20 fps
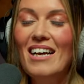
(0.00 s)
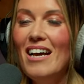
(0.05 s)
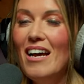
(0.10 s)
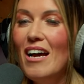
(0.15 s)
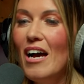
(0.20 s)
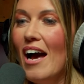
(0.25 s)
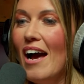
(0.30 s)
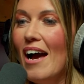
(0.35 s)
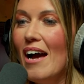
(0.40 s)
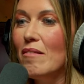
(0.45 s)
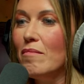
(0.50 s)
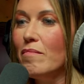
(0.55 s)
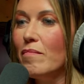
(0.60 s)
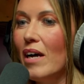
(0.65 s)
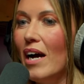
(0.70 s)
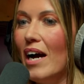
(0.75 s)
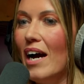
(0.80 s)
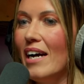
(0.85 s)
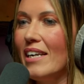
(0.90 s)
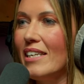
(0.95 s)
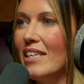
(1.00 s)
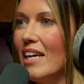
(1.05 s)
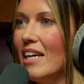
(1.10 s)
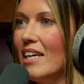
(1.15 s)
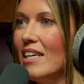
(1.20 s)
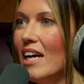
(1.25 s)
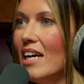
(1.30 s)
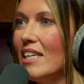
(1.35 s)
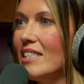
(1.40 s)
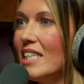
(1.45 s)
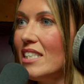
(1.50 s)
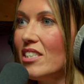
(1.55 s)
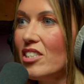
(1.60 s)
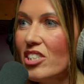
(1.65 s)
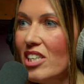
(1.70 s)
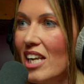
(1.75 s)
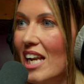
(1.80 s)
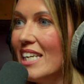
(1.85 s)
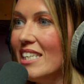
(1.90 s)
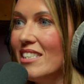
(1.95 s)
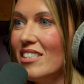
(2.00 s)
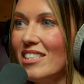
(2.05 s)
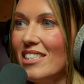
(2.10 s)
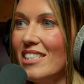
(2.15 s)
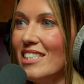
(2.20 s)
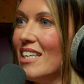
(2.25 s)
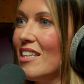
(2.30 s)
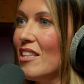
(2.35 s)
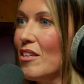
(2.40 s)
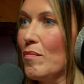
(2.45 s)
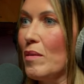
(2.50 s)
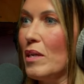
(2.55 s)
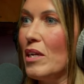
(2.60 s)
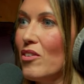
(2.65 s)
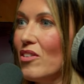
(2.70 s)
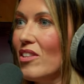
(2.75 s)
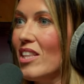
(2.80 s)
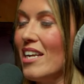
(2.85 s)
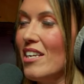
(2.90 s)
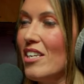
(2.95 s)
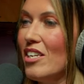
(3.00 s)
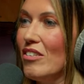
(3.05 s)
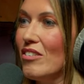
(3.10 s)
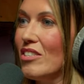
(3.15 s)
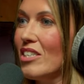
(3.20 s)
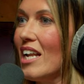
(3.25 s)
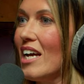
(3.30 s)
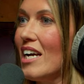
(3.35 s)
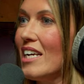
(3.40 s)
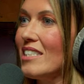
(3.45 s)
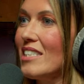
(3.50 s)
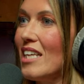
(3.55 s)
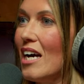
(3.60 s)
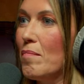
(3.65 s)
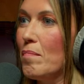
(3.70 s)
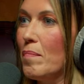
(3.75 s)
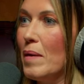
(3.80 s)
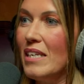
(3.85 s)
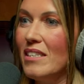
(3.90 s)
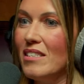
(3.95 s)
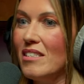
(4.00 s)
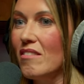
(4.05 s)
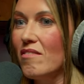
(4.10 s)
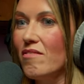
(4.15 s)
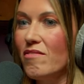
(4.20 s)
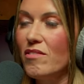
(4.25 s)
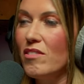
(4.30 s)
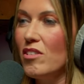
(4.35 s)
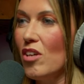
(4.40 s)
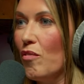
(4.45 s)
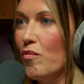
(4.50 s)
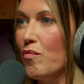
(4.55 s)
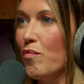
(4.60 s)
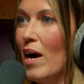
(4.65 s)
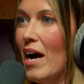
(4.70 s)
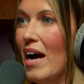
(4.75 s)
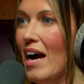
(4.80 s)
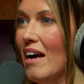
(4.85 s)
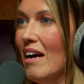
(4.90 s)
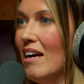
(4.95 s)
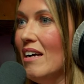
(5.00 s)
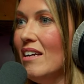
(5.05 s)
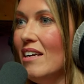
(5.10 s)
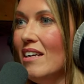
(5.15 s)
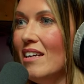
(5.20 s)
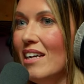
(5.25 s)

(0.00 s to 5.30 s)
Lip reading: had a digital agency that we could then utilise that piece of software,